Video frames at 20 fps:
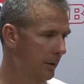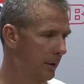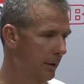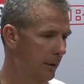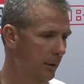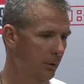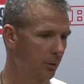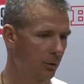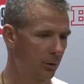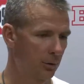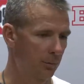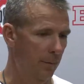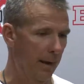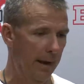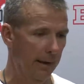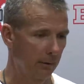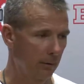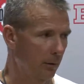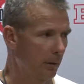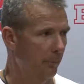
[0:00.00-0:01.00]
and they're just
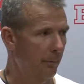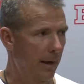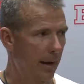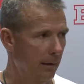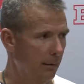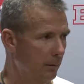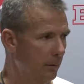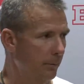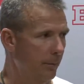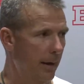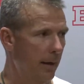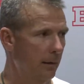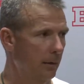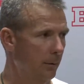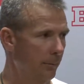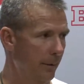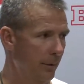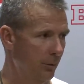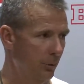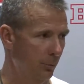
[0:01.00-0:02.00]
battling and battling and battling,
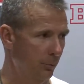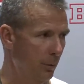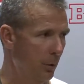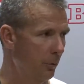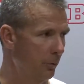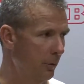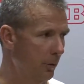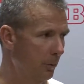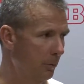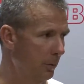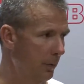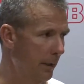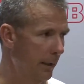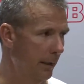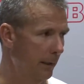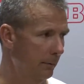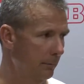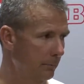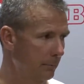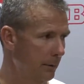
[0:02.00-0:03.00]
it means they're both going to play,